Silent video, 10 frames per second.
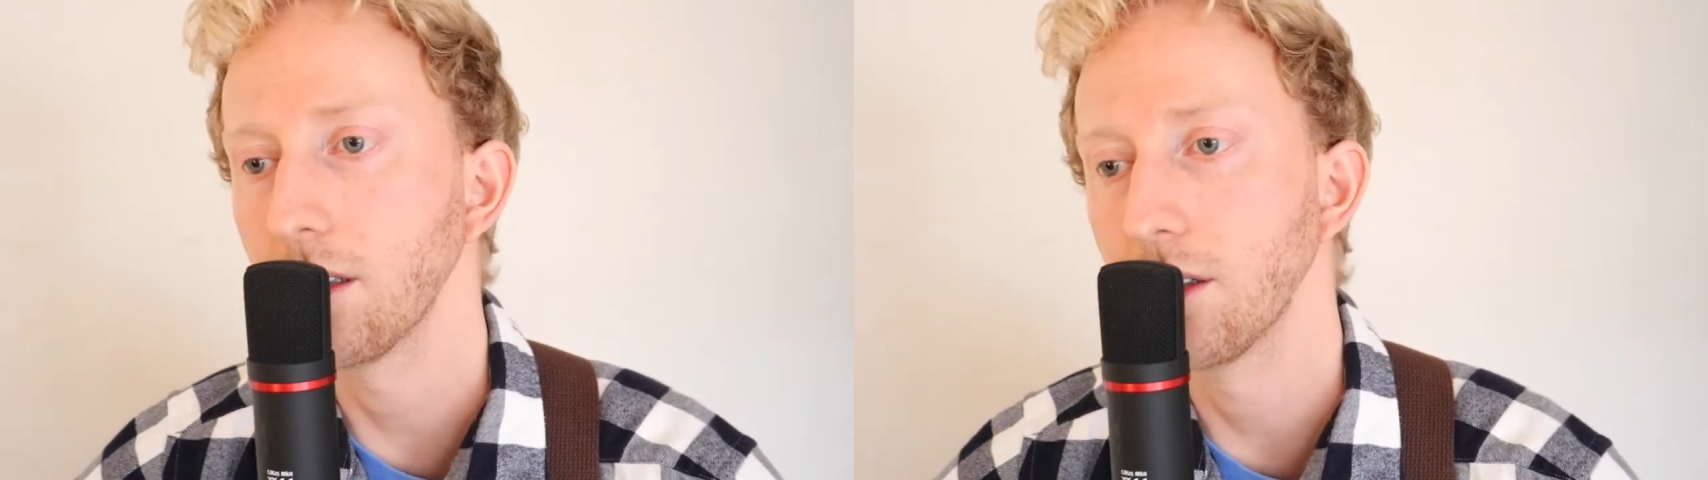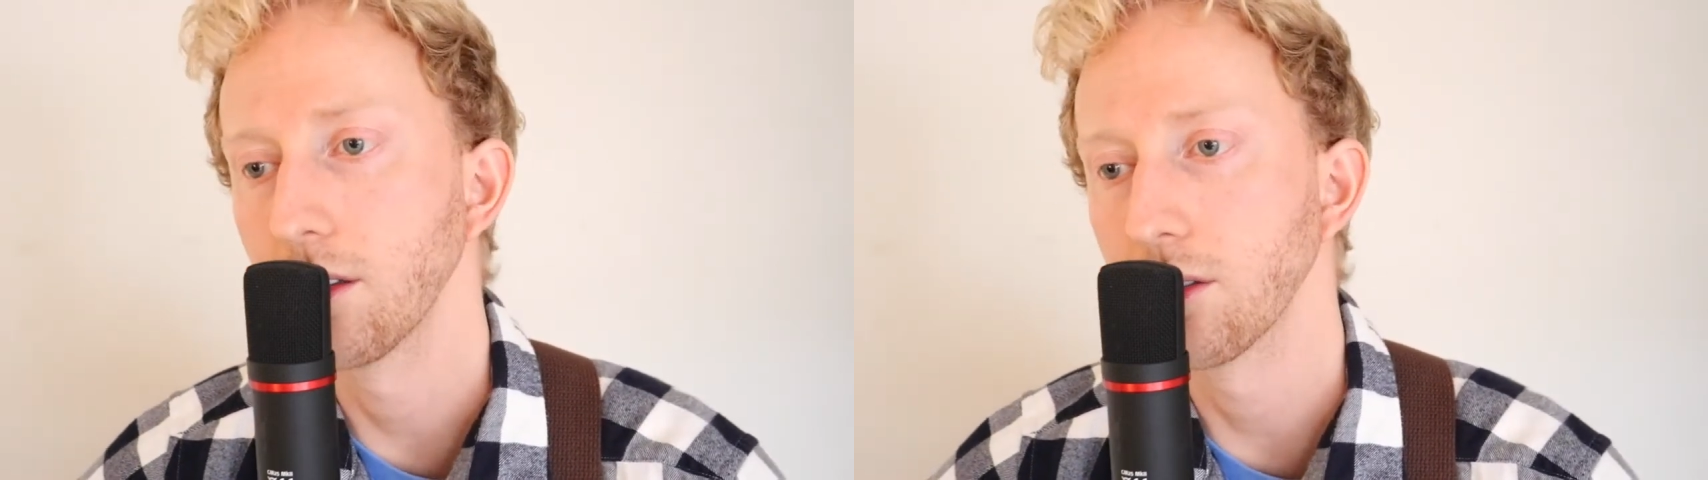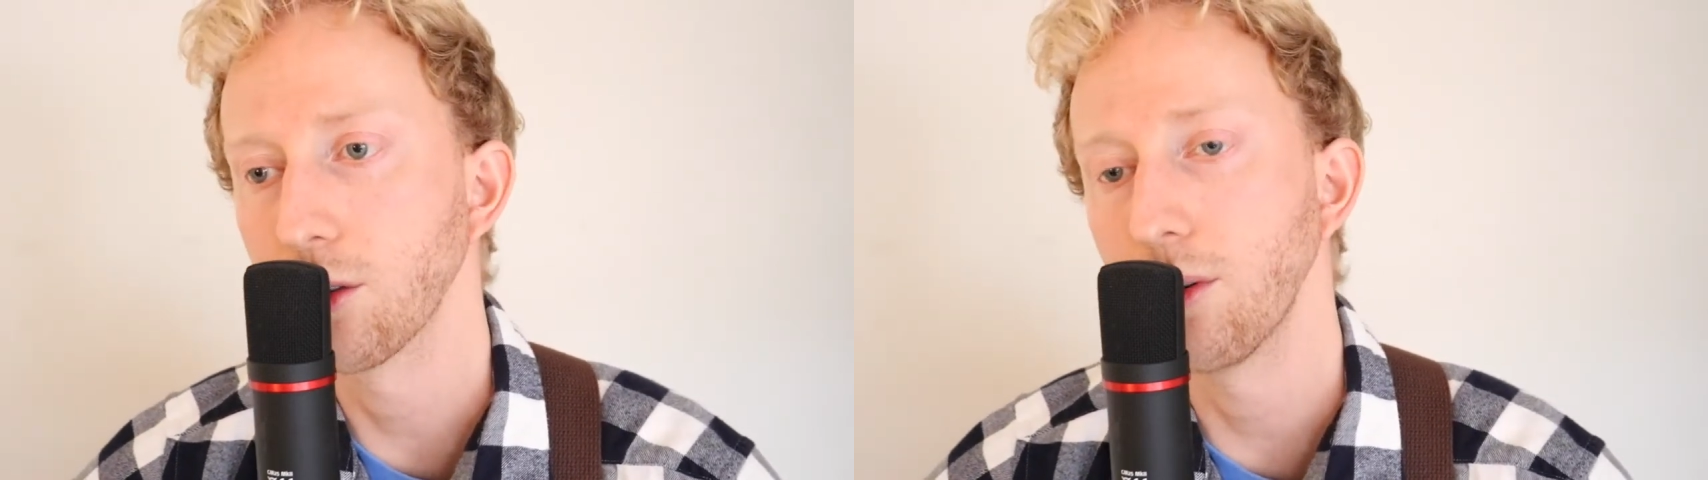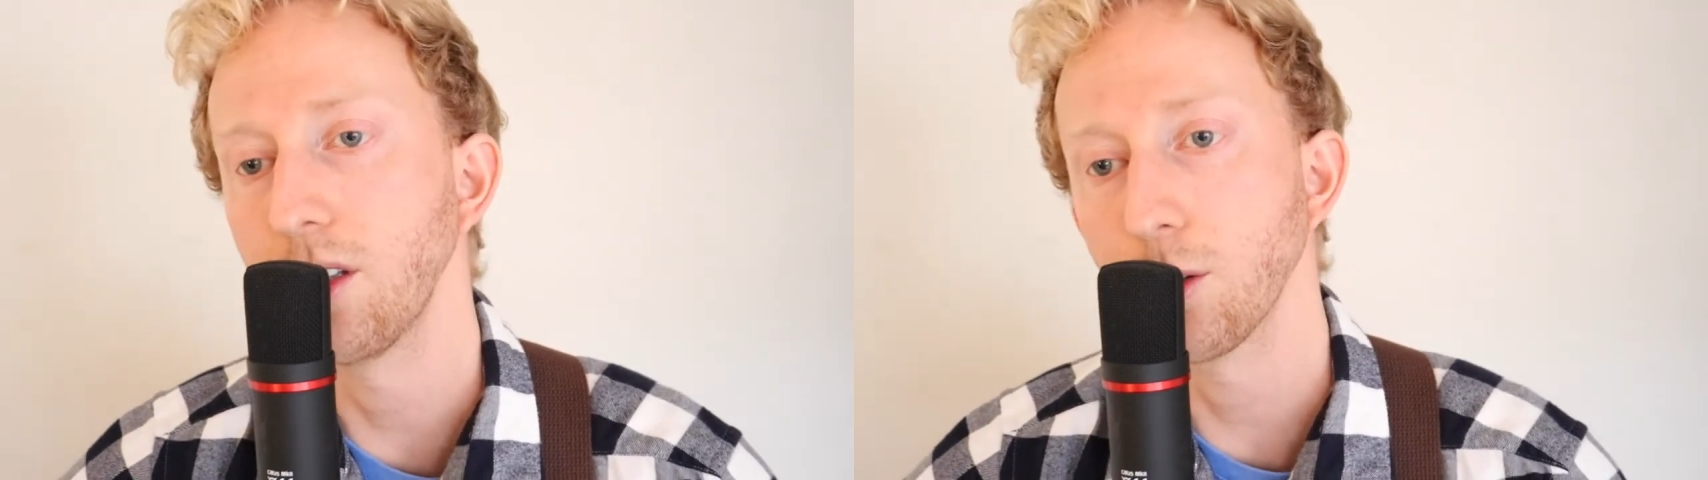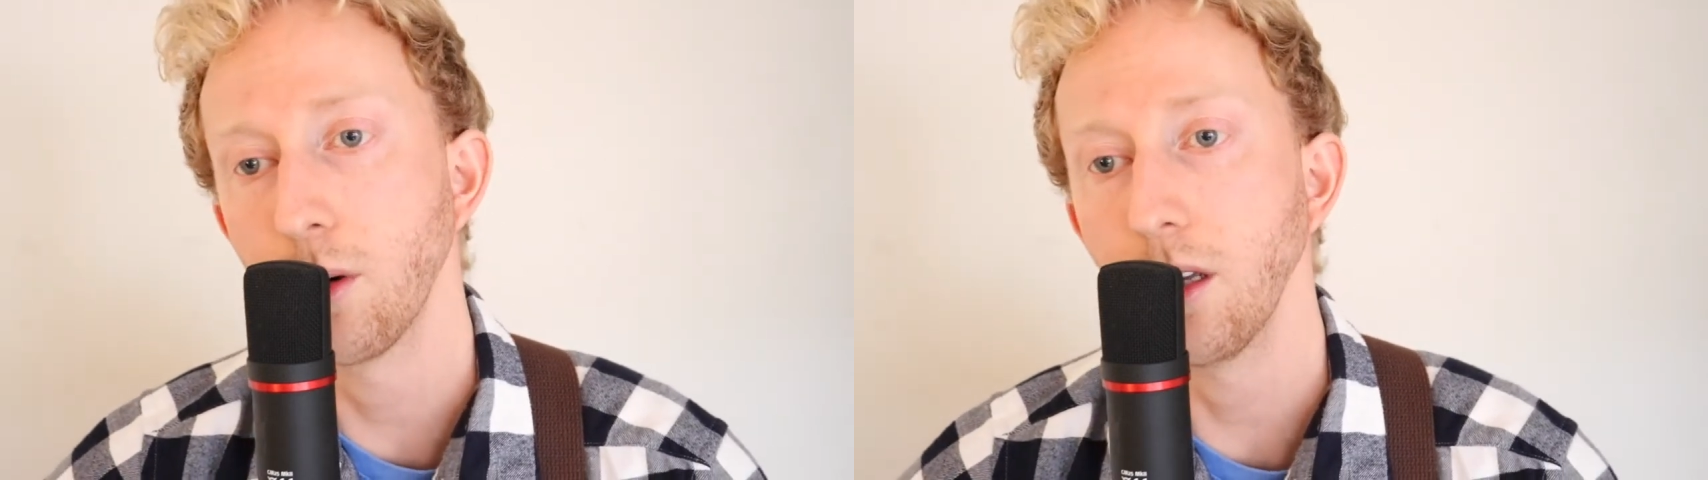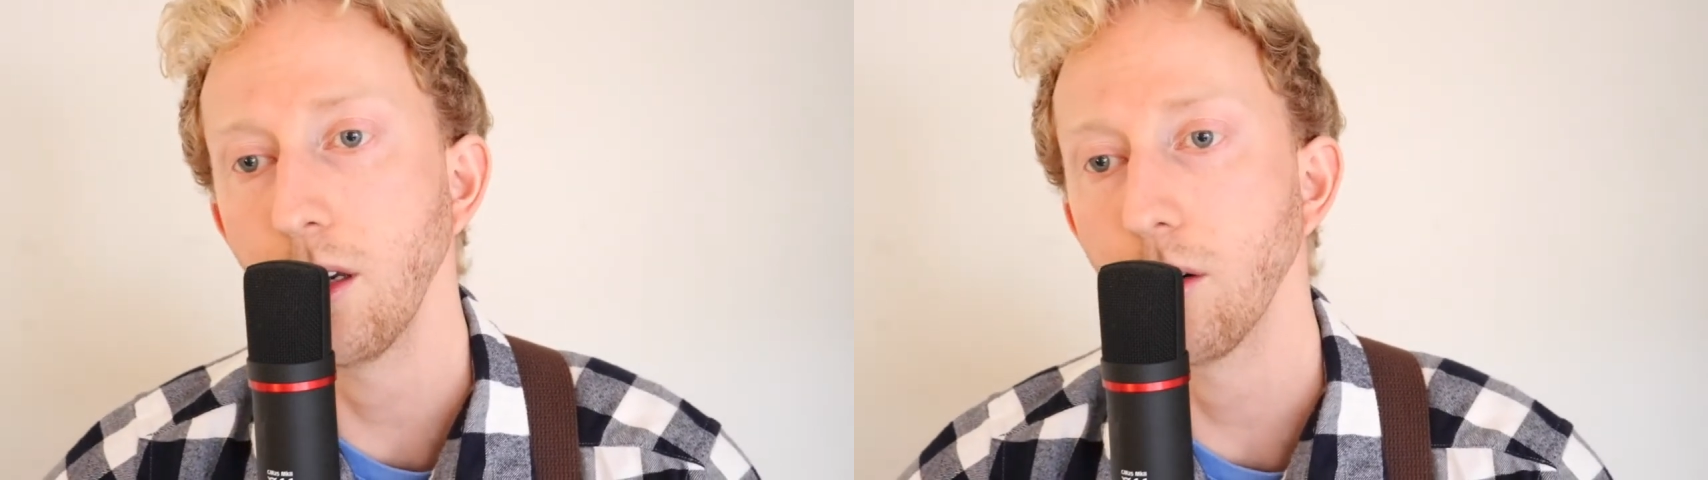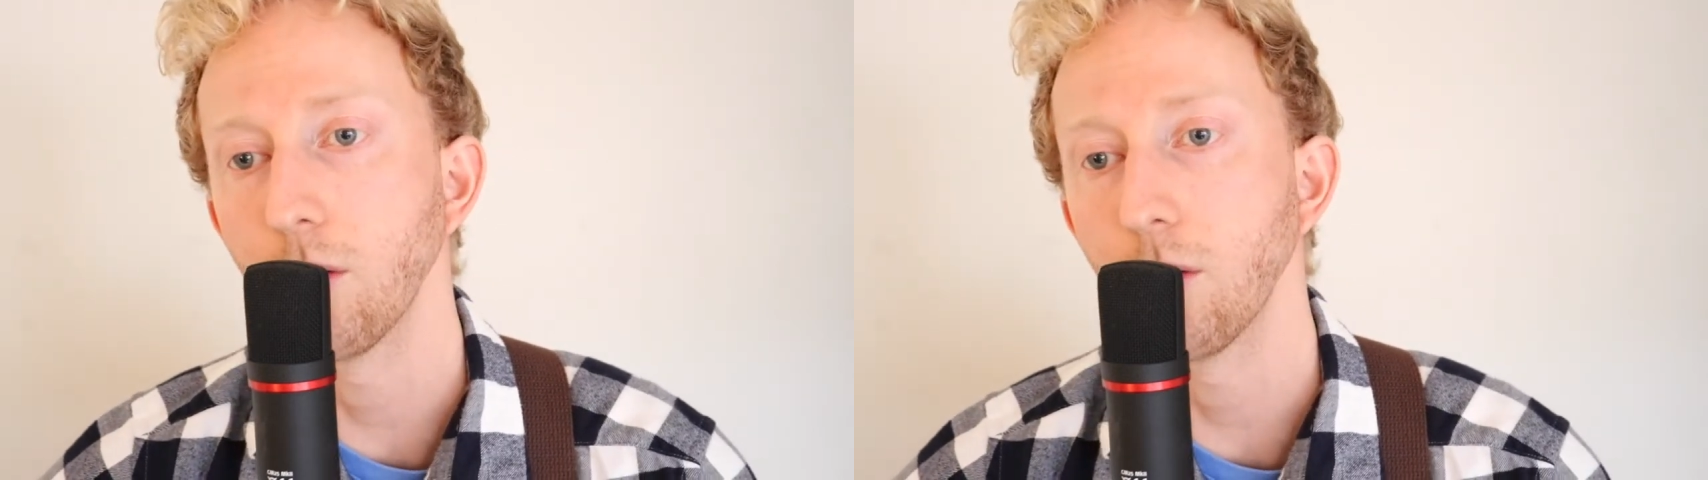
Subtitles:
either 2020